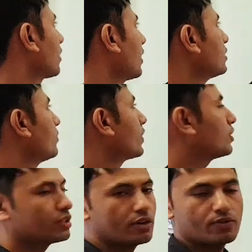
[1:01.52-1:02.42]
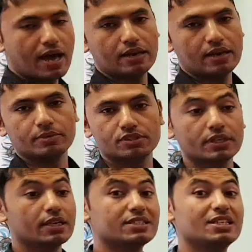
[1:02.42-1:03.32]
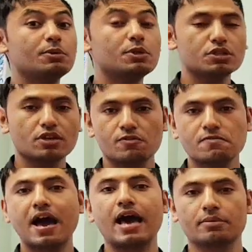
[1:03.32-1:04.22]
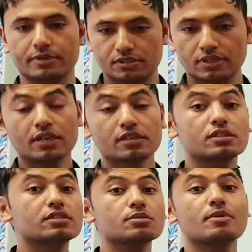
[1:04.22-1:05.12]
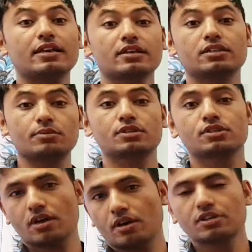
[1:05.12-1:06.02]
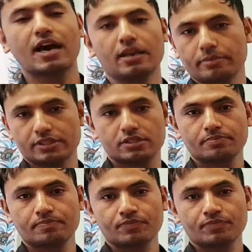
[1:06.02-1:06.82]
classification of elements, division of elements, systematic division of the elements.